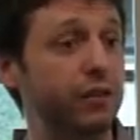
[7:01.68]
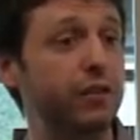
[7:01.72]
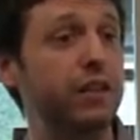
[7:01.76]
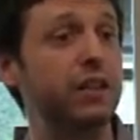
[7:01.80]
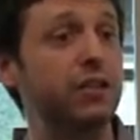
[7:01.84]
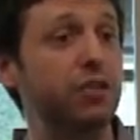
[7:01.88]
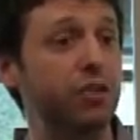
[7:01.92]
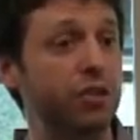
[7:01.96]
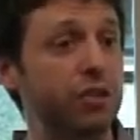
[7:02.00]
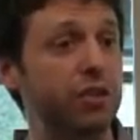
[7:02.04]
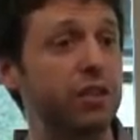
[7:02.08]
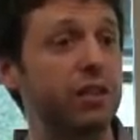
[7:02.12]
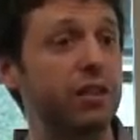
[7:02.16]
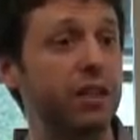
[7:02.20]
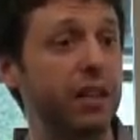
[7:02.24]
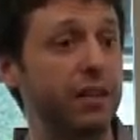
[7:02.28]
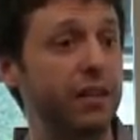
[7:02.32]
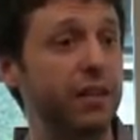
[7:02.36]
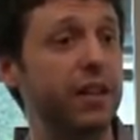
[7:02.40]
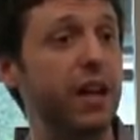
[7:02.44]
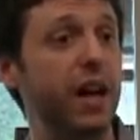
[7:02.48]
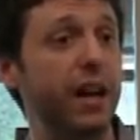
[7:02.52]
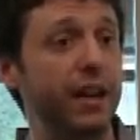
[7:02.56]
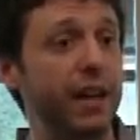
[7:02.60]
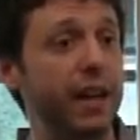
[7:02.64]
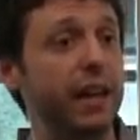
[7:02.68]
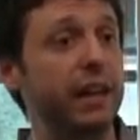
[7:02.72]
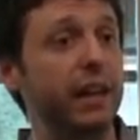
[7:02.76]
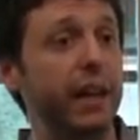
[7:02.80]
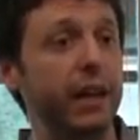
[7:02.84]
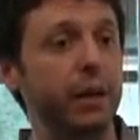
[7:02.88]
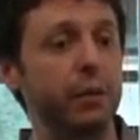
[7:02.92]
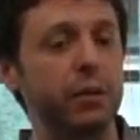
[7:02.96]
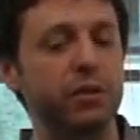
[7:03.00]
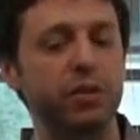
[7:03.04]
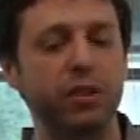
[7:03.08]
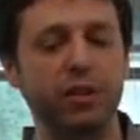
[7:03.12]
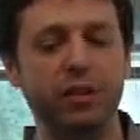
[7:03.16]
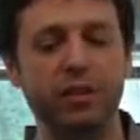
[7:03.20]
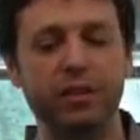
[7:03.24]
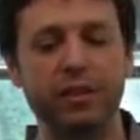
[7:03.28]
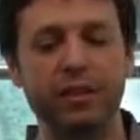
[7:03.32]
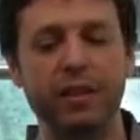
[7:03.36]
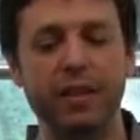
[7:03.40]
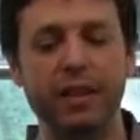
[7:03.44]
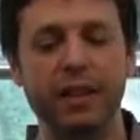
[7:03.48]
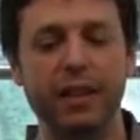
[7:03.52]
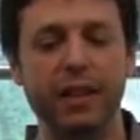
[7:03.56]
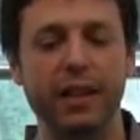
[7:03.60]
features in the .NET languages.